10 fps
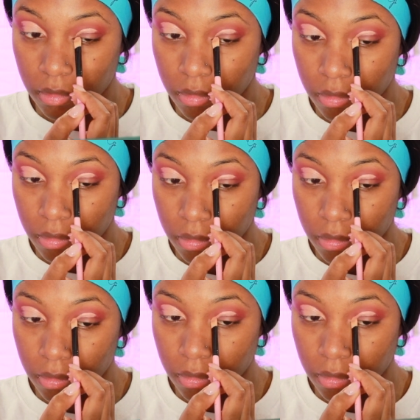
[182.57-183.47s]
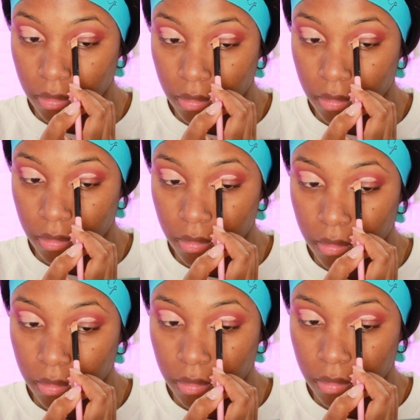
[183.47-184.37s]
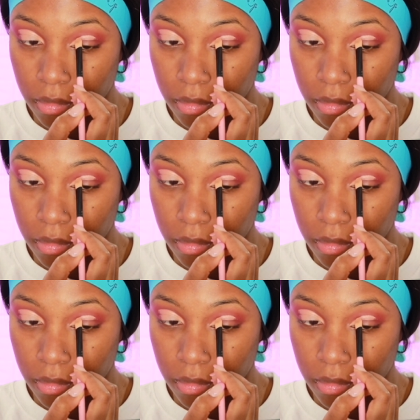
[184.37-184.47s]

And that's what I'm doing here.